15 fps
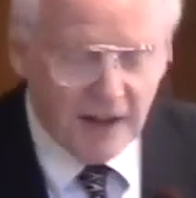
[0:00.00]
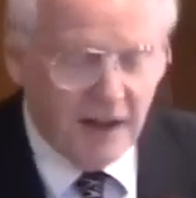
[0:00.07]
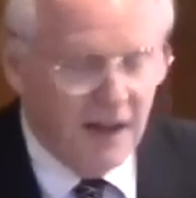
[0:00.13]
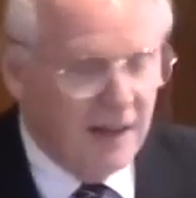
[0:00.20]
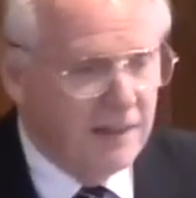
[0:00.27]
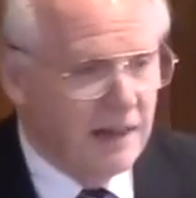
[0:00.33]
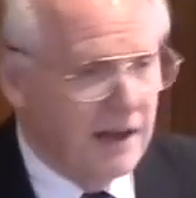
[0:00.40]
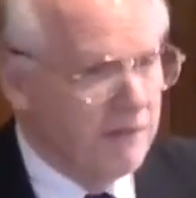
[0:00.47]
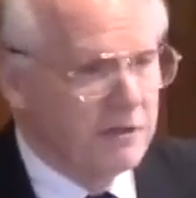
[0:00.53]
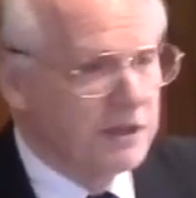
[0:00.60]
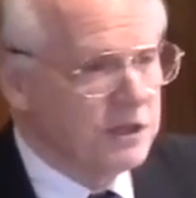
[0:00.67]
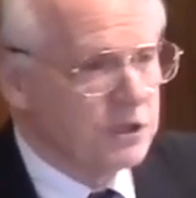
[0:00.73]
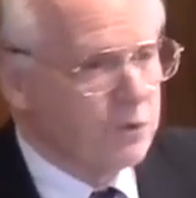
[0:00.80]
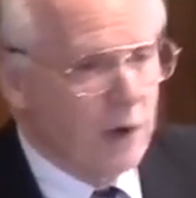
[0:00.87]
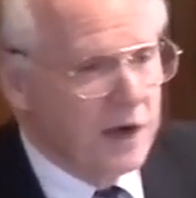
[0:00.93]
that
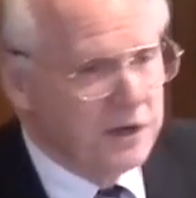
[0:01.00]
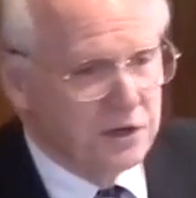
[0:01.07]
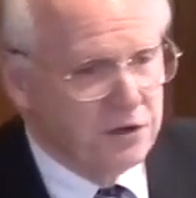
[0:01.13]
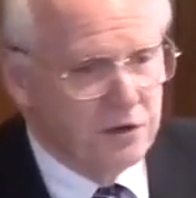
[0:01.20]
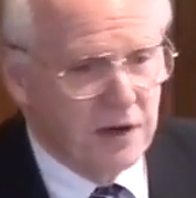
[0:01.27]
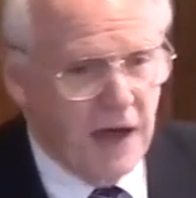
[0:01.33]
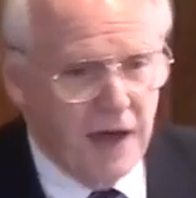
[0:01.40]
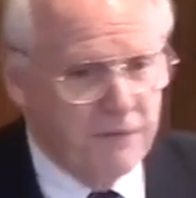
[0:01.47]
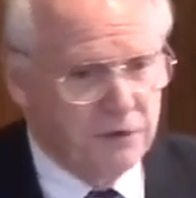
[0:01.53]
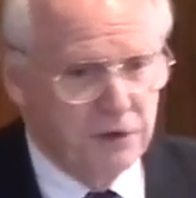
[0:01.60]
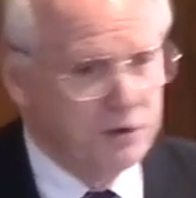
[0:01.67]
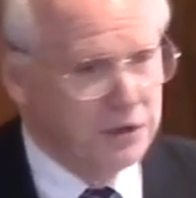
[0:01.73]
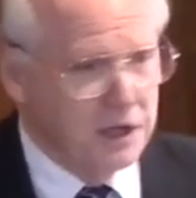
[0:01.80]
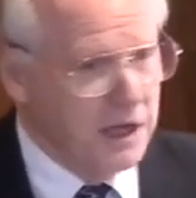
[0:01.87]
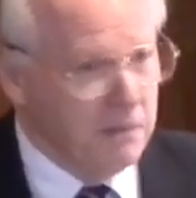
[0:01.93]
everything's great in your life and
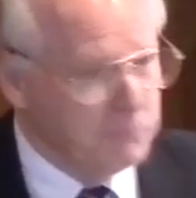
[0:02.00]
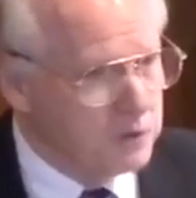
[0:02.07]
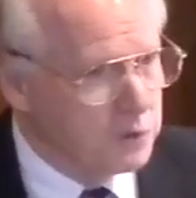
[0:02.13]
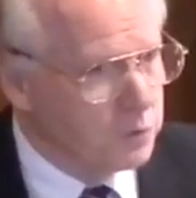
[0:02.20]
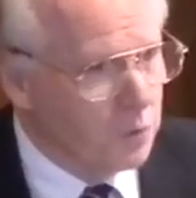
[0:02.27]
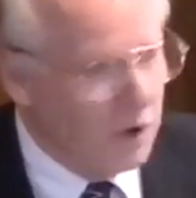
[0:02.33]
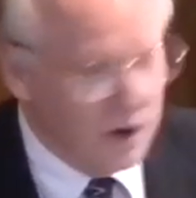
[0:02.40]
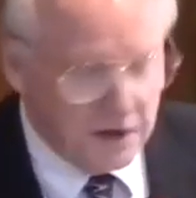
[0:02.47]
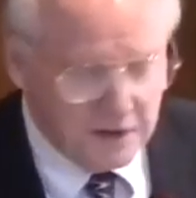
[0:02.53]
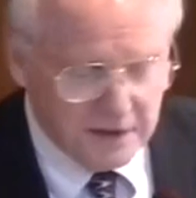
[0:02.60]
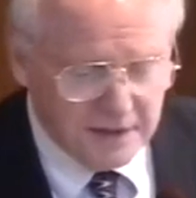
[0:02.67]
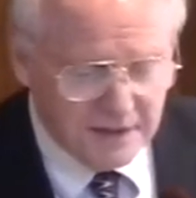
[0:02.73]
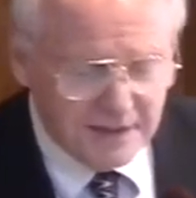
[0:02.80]
your team just won.